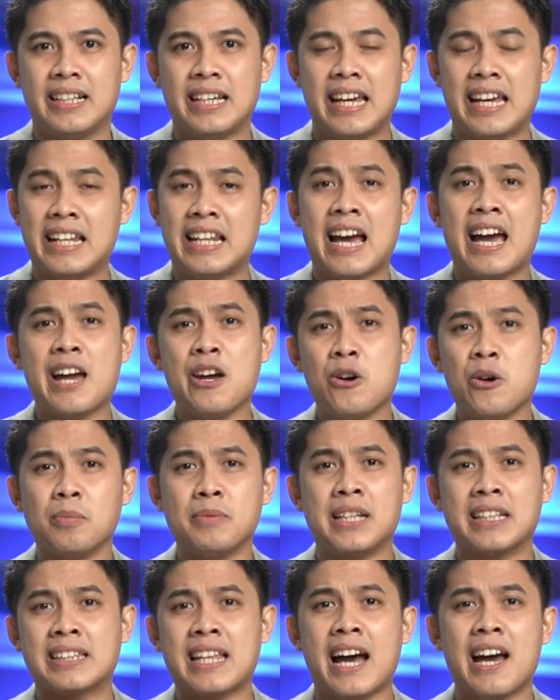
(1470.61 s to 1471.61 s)
And I hope
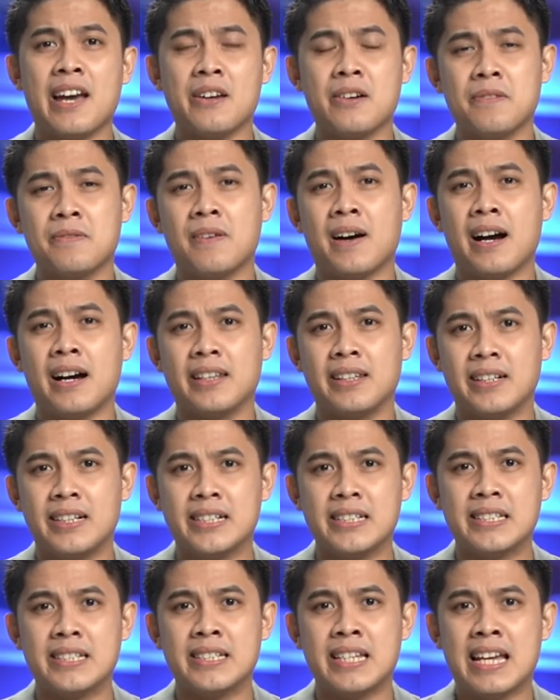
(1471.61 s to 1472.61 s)
that tayo,
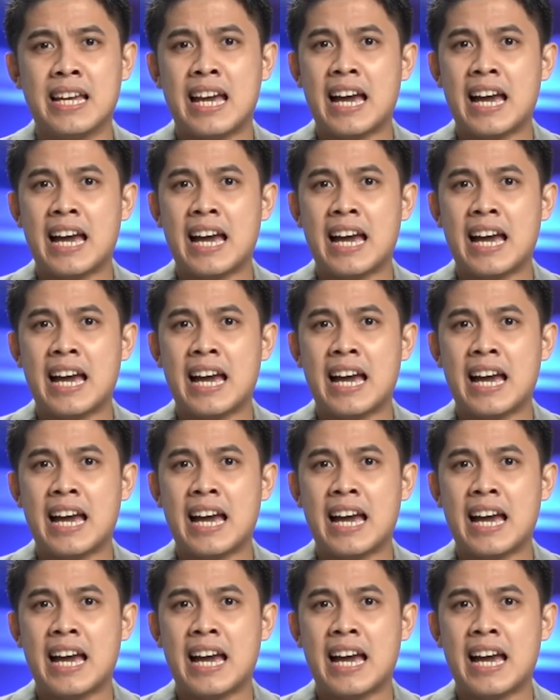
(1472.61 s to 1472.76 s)
fathers,